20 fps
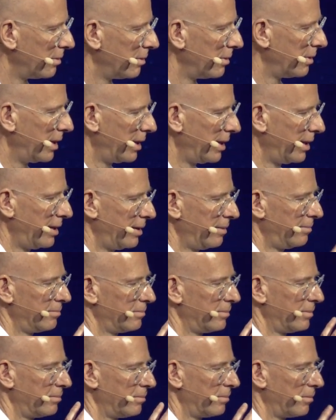The
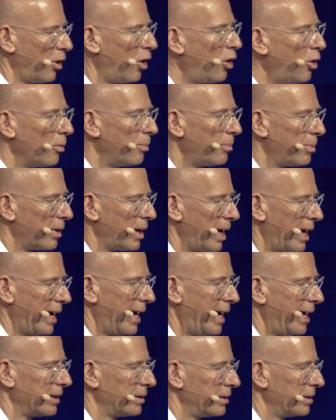hope I
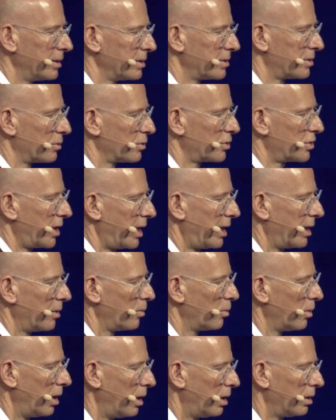had is to say,
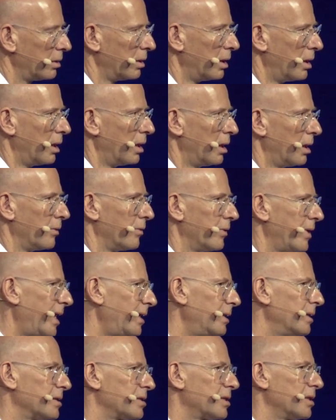well, that
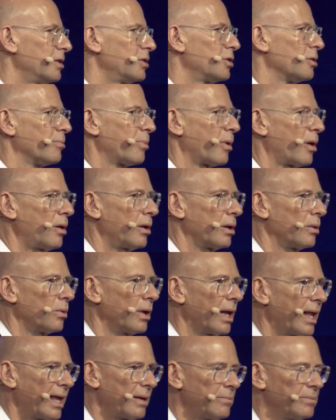decision probably will
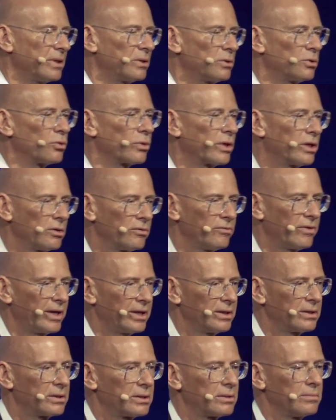help me to
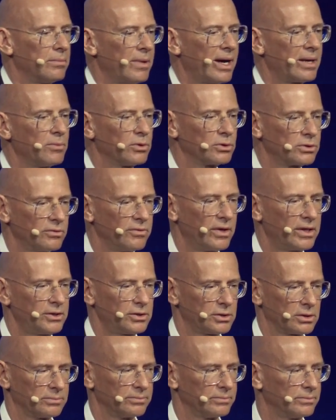renovate my
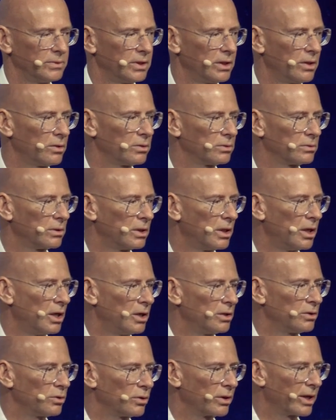motivation,
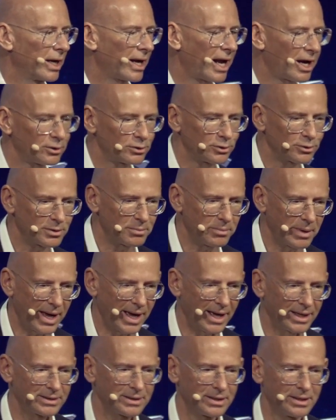to get out of the
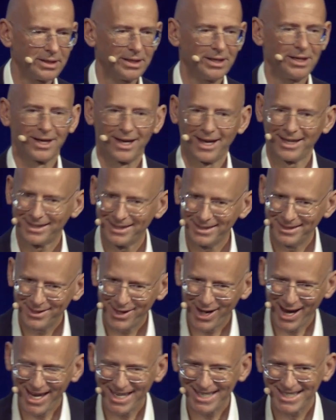bed, get in
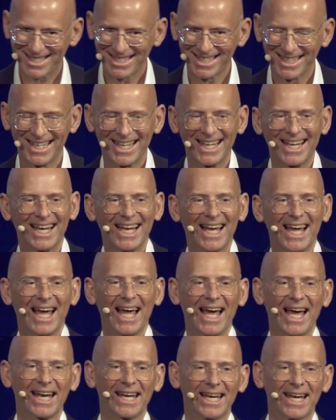dress,
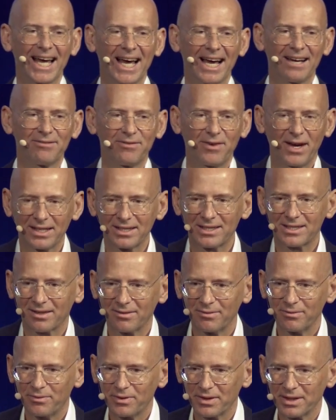and find
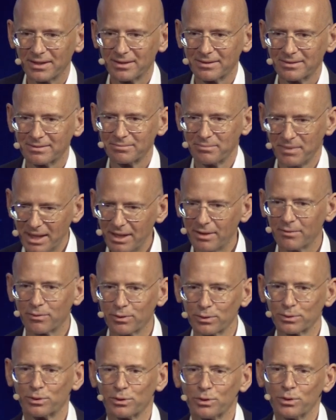something
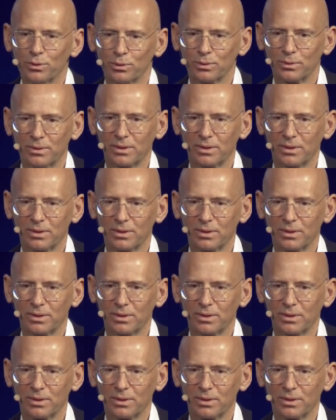meaningful to do.